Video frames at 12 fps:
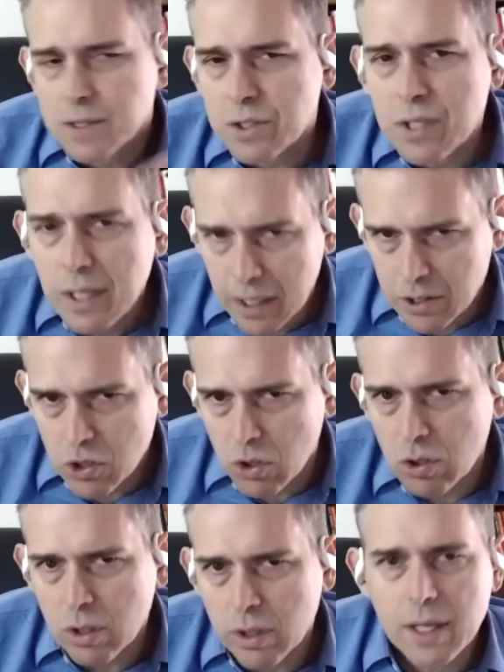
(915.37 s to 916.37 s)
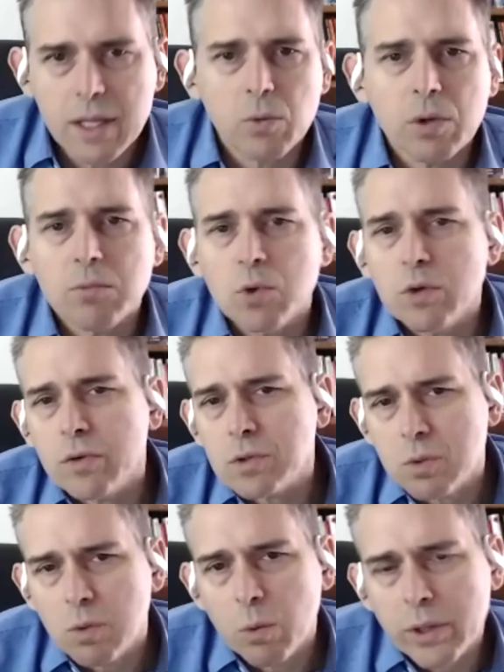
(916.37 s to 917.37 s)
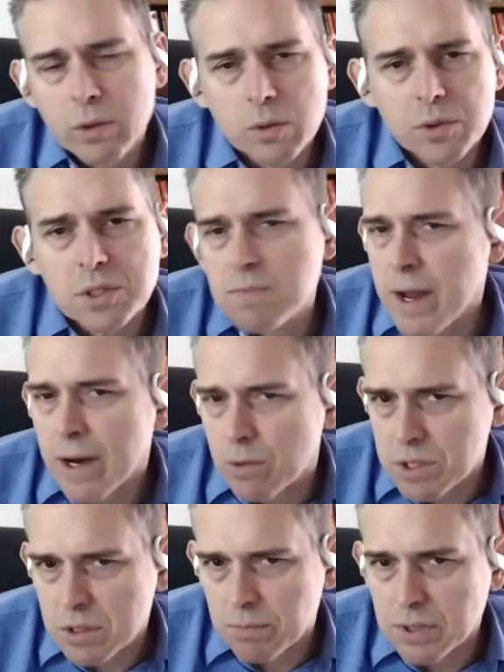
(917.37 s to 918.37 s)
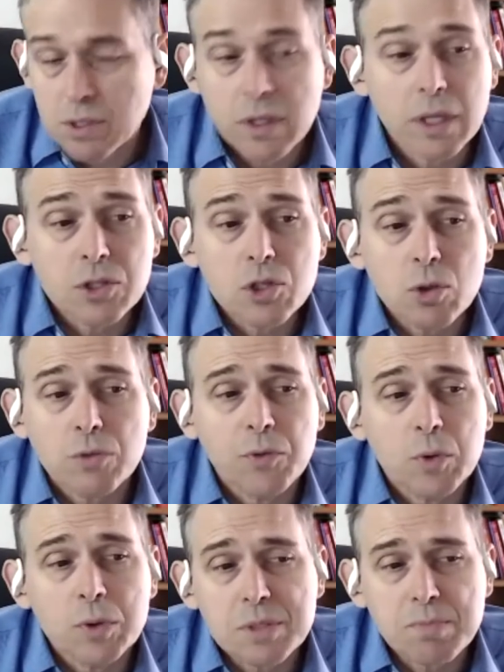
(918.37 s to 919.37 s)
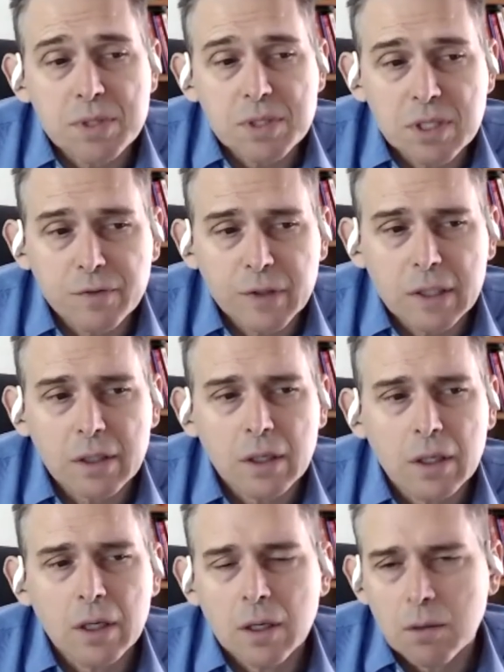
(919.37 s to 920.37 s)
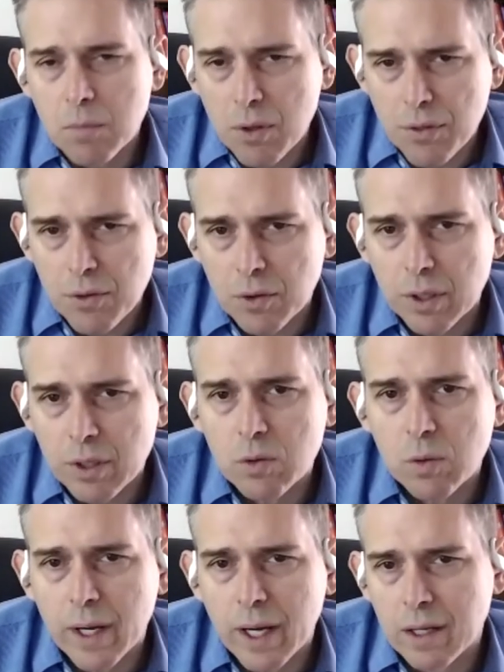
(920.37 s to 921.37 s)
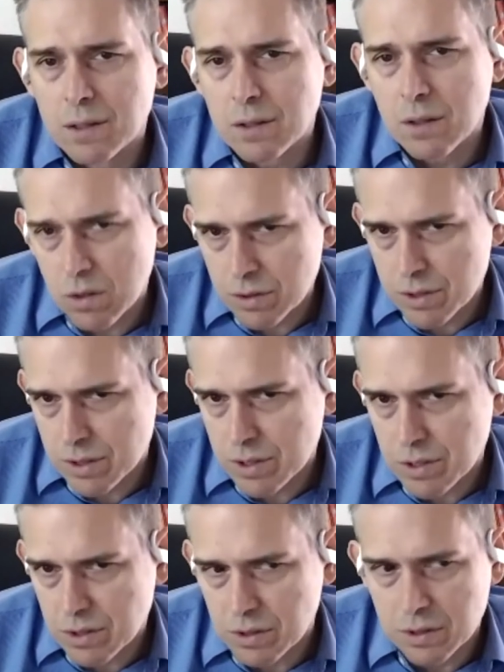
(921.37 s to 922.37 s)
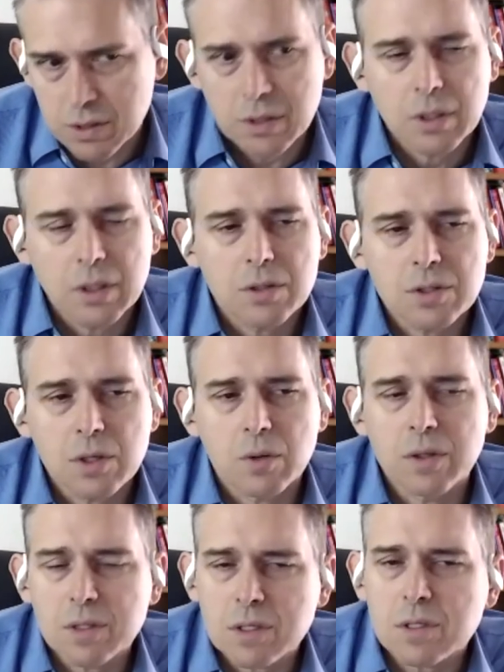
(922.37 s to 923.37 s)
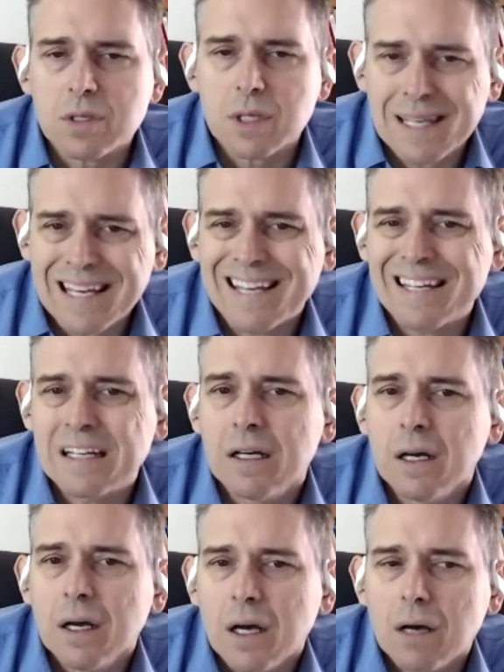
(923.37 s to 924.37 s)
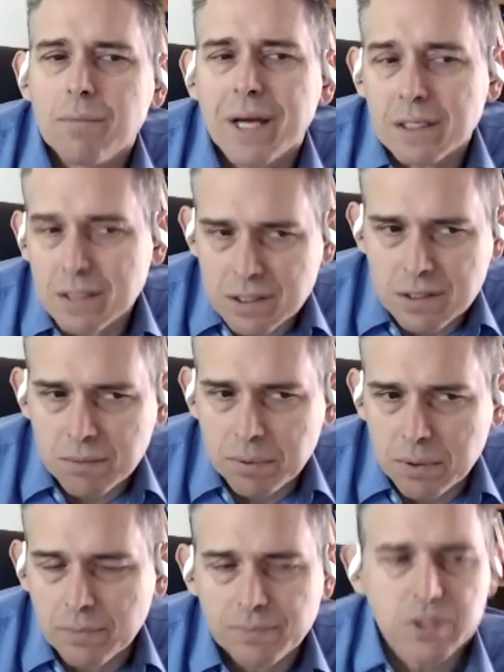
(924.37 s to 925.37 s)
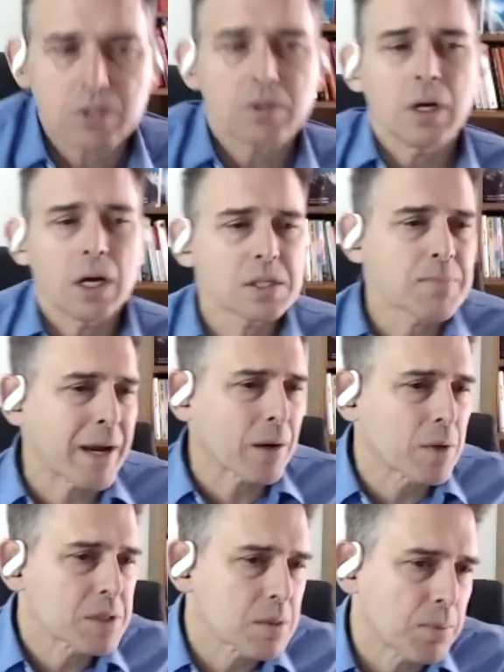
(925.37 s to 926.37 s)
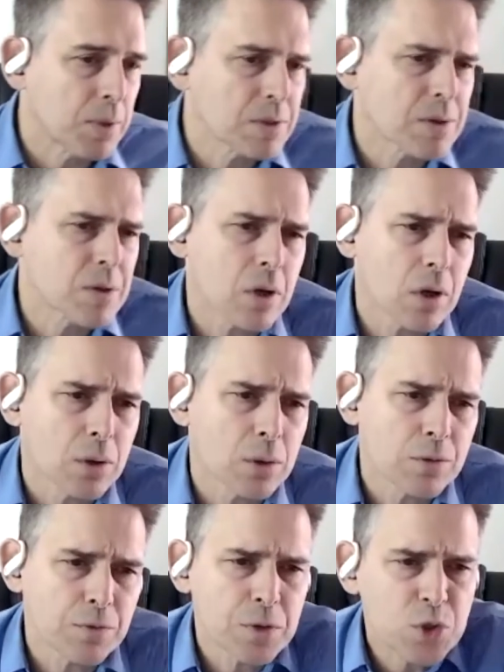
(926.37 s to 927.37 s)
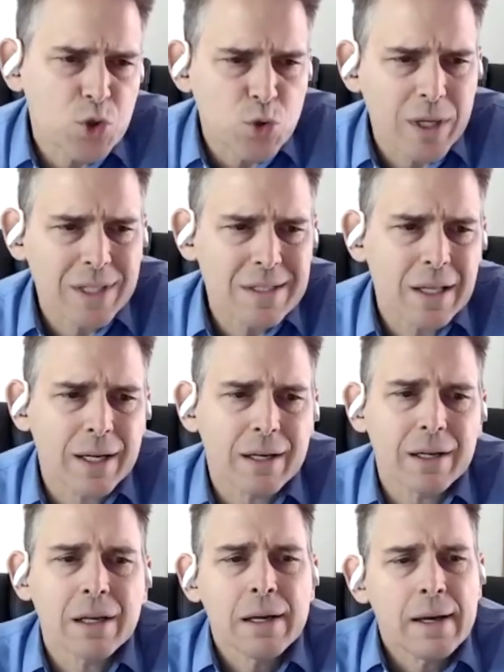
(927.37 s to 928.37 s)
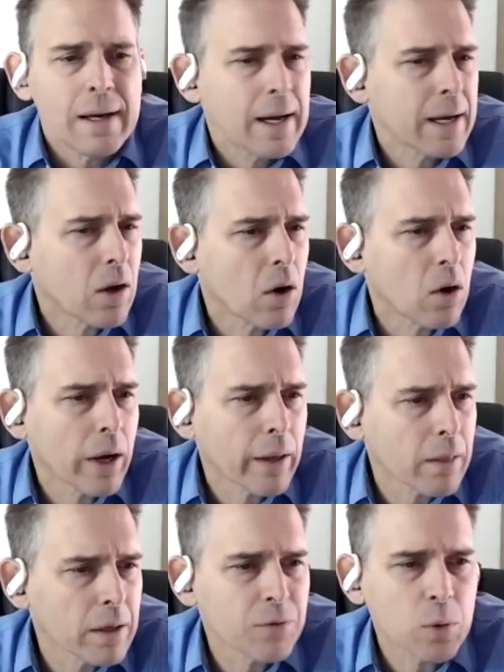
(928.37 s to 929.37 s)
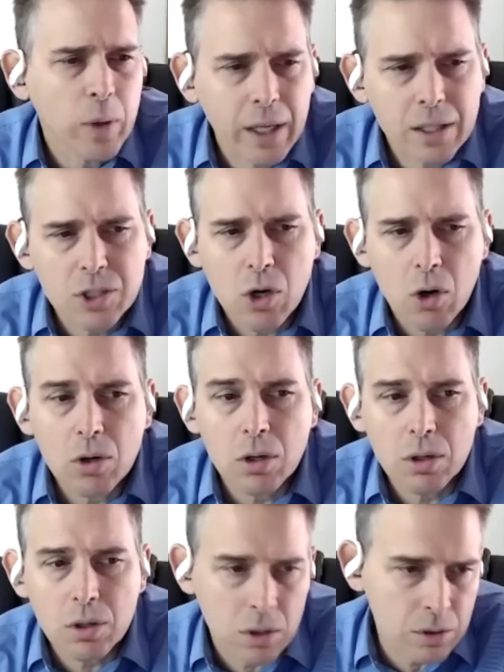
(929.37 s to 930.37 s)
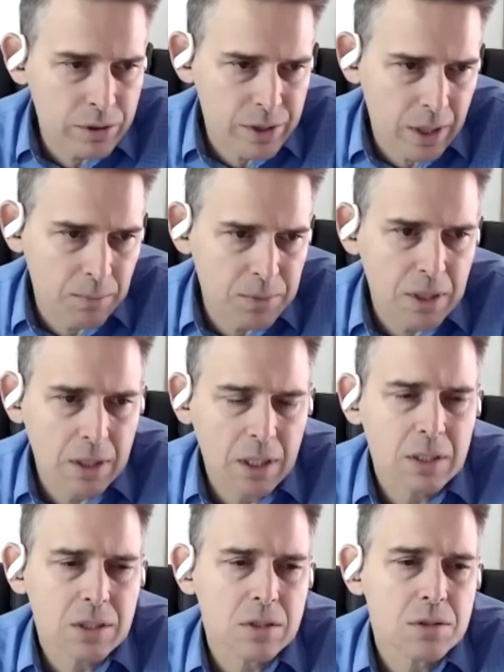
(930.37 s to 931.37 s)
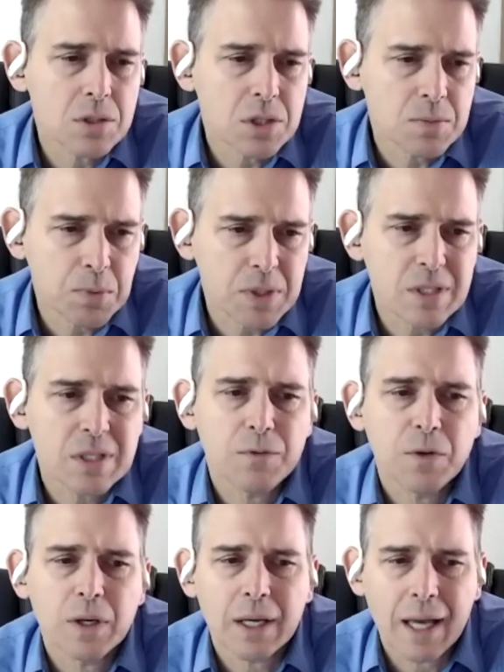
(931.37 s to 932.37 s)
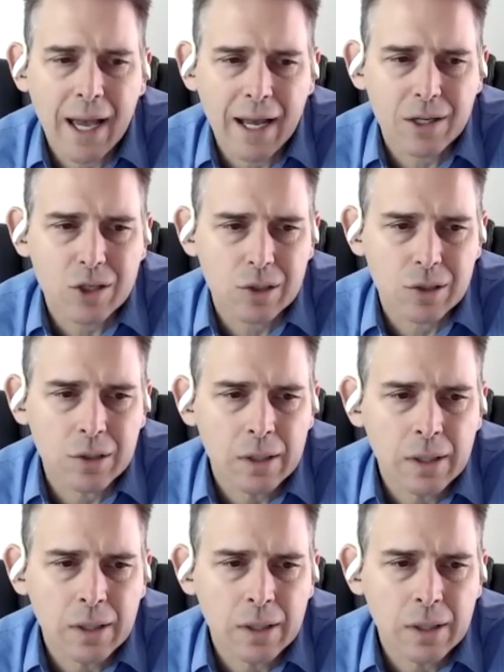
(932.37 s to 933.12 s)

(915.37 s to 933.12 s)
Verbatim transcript: the hedgehog. And then we move on yeah. to what we call the SMAC recipe. So that's short for specific, methodical, and consistent. So this is again about discipline. So a SMAC recipe is the code for translating a high level hedgehog concept into specific action